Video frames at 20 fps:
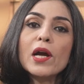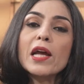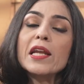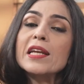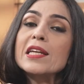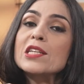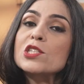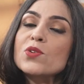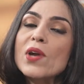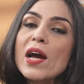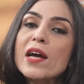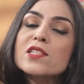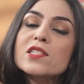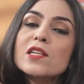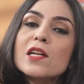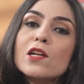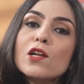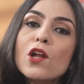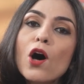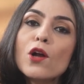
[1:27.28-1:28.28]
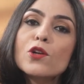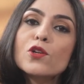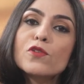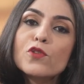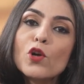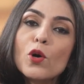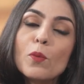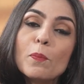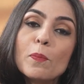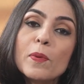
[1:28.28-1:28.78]
It extracts a lot of
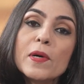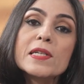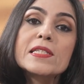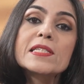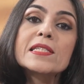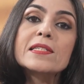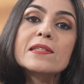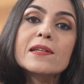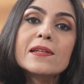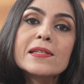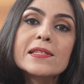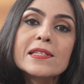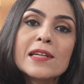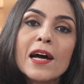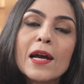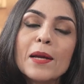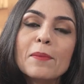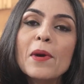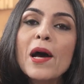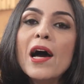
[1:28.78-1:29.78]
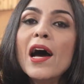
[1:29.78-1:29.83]
your personal time.